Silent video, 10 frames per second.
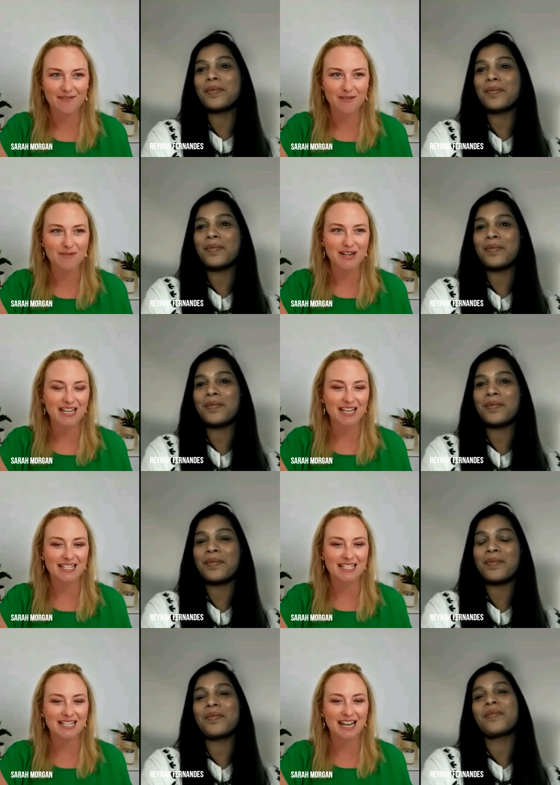Speaker 1: everybody
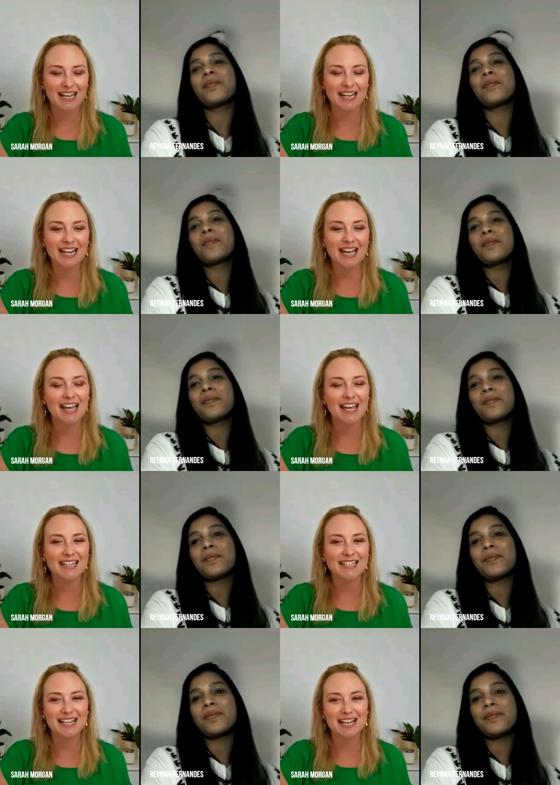here today.
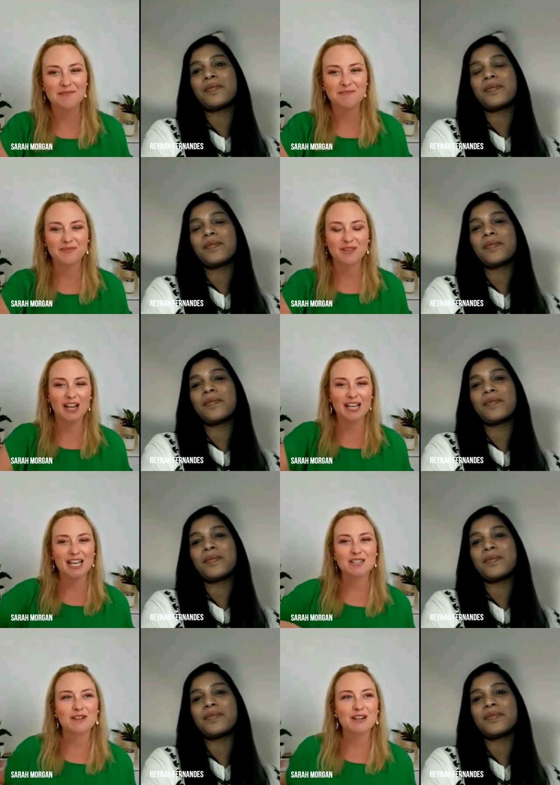And um, I
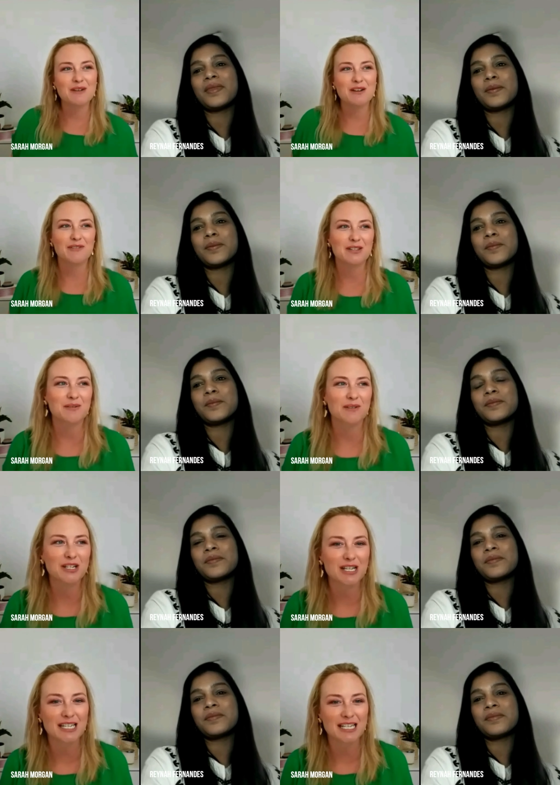guess one of my first
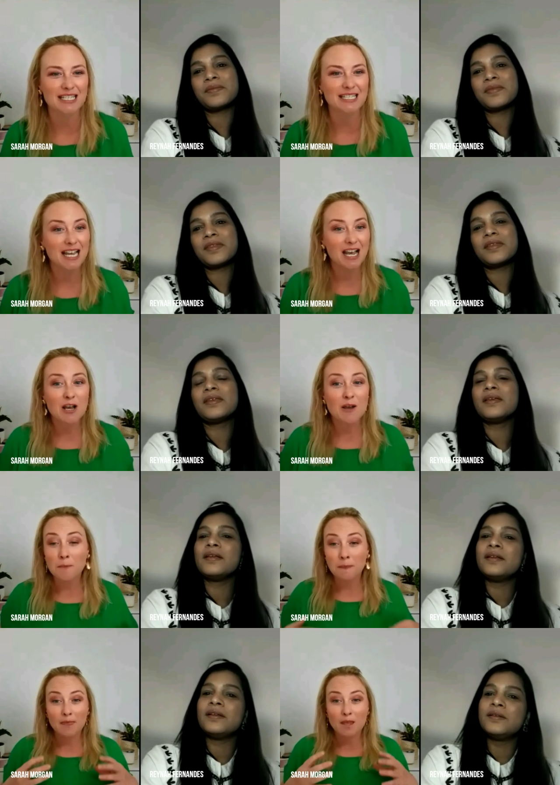questions is, is
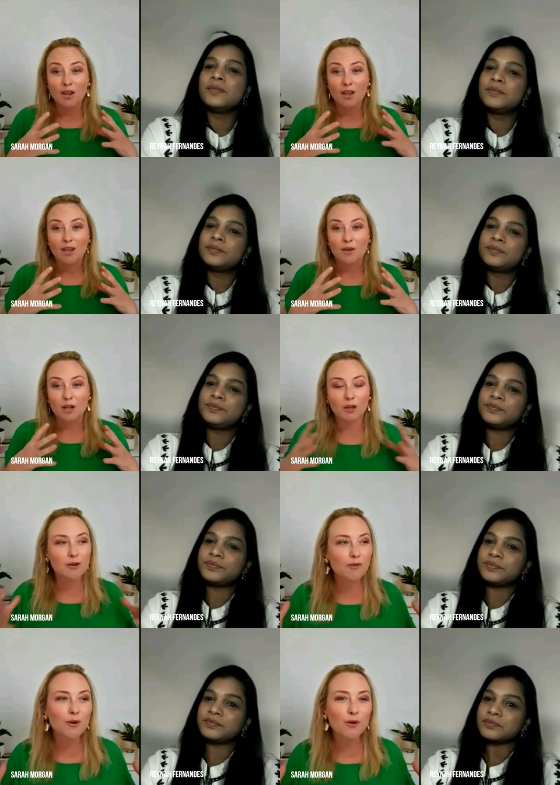a
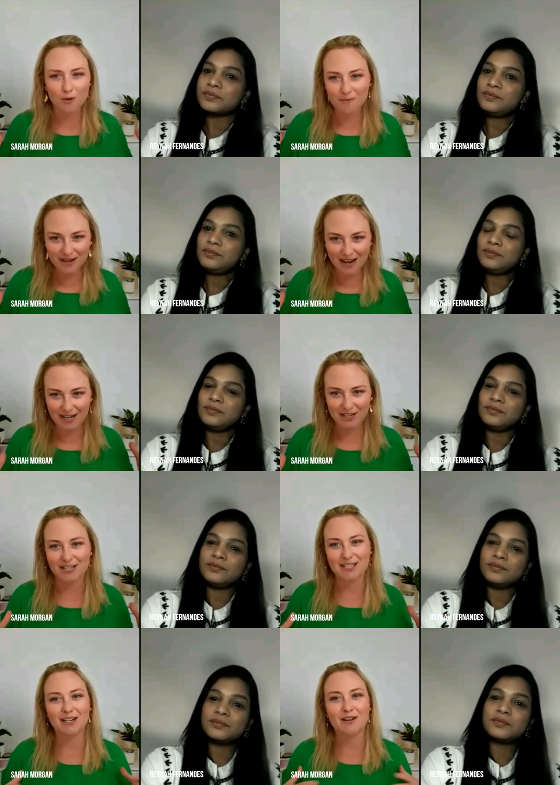lot of recruitment
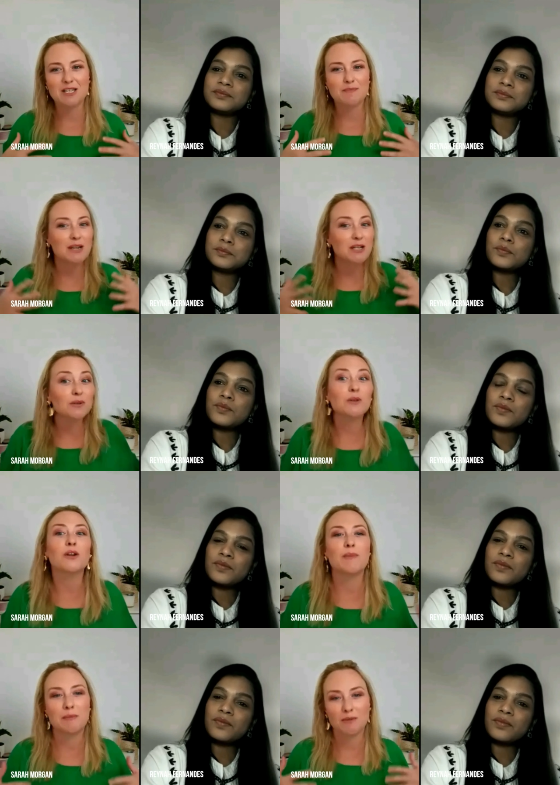agents, and I speak to a
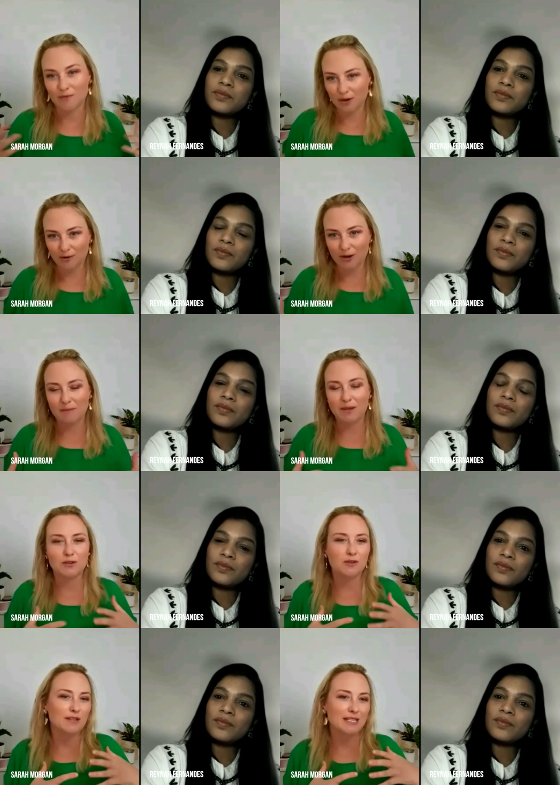lot of people in recruiting
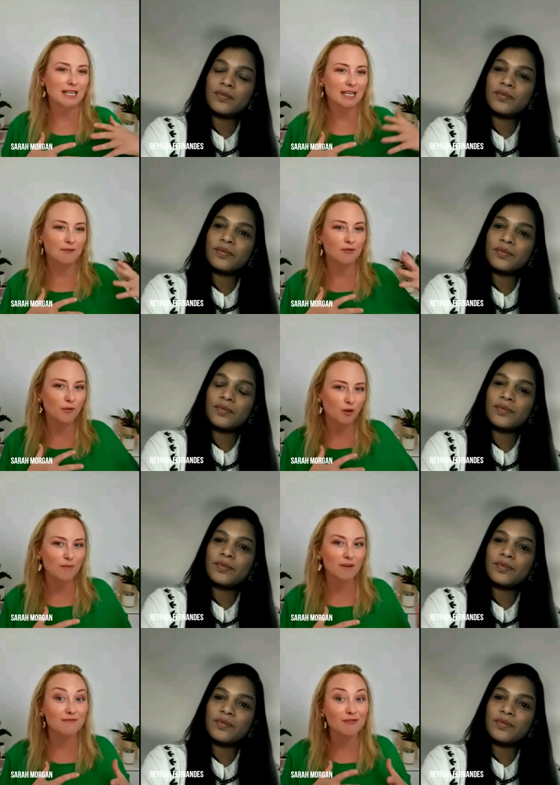because obviously
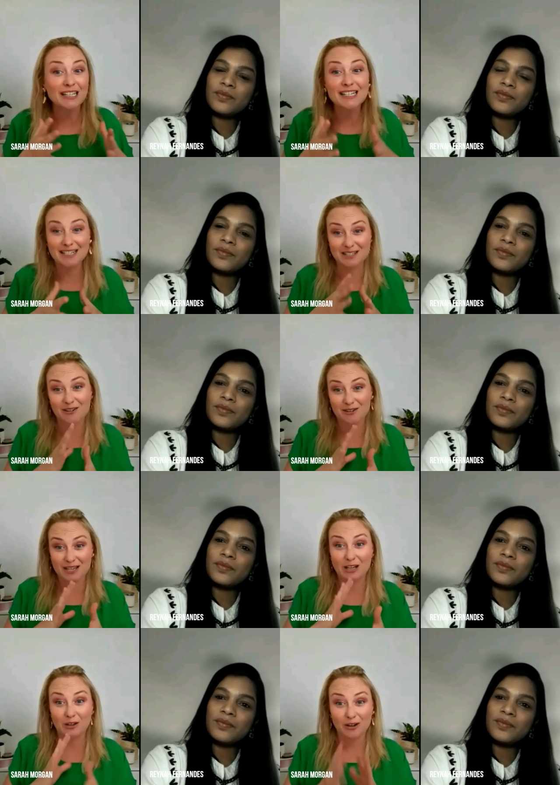recruitment really does go
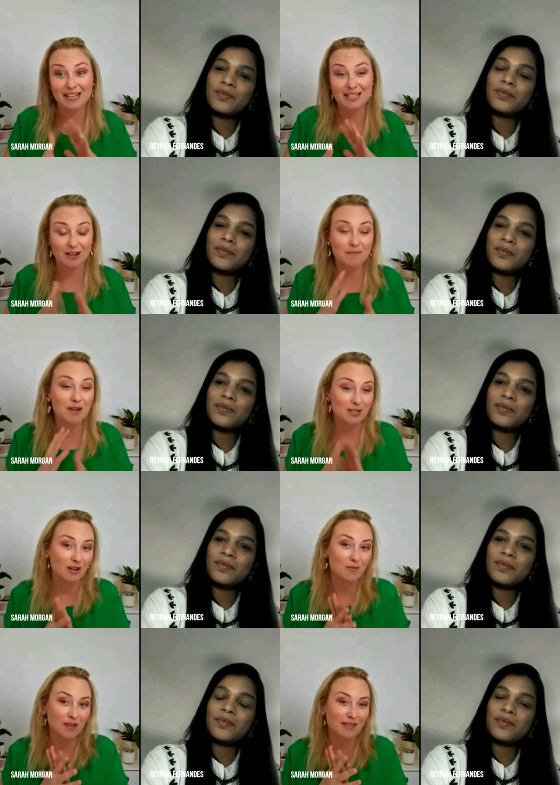a lot in side by
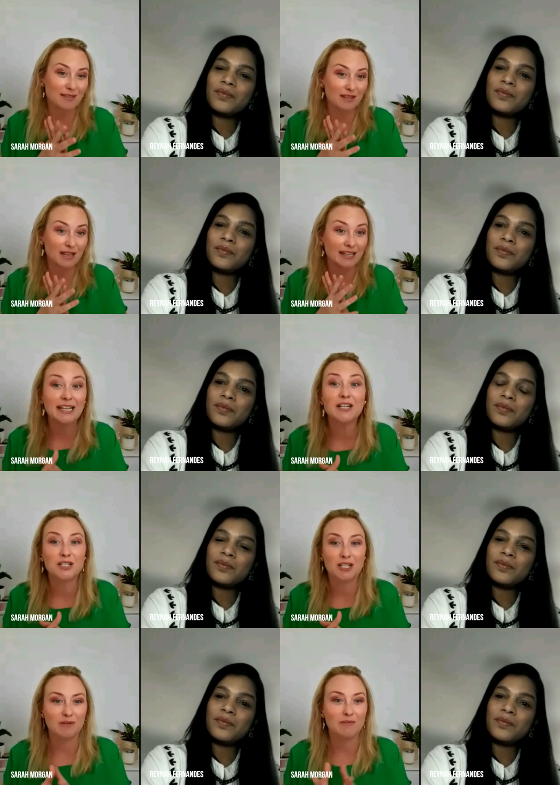side with
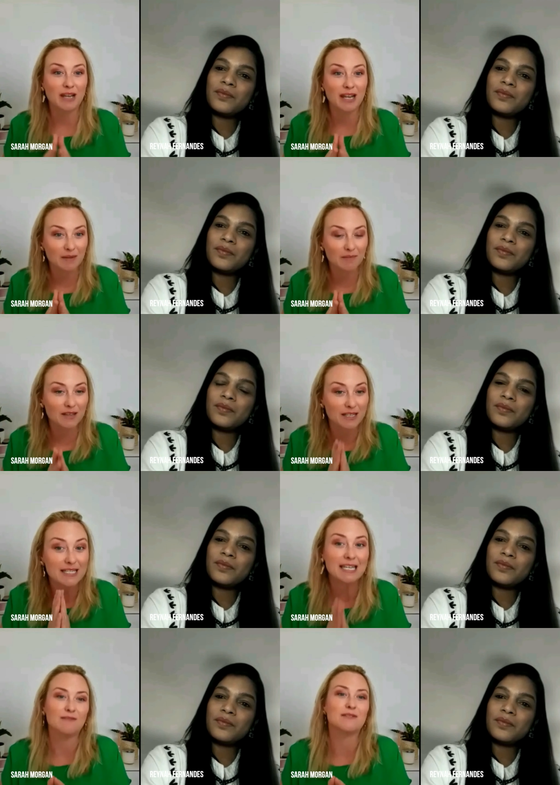leadership and getting the
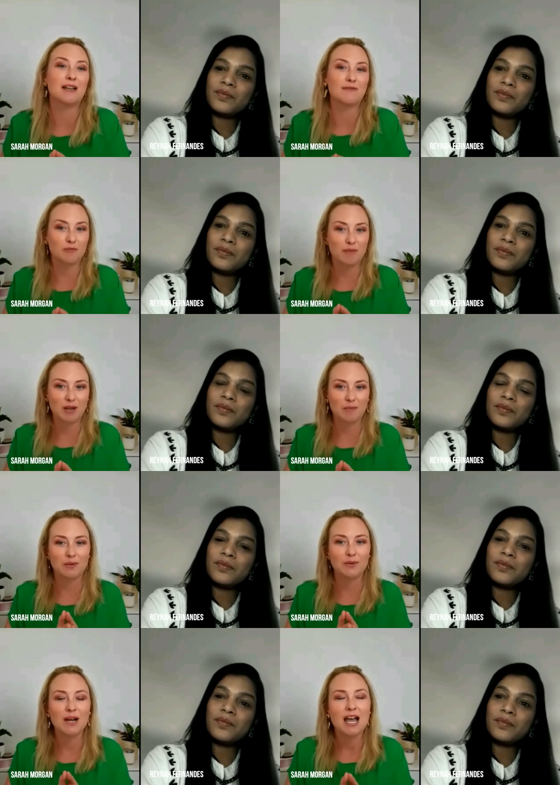skills up for
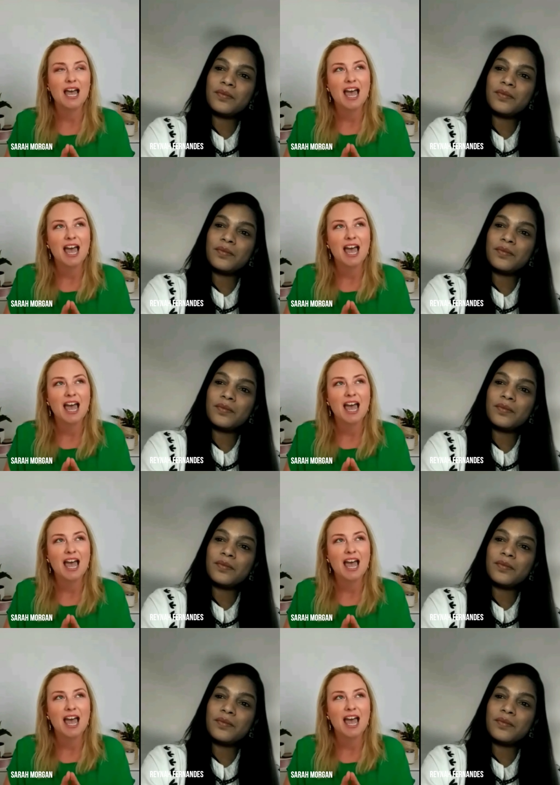people.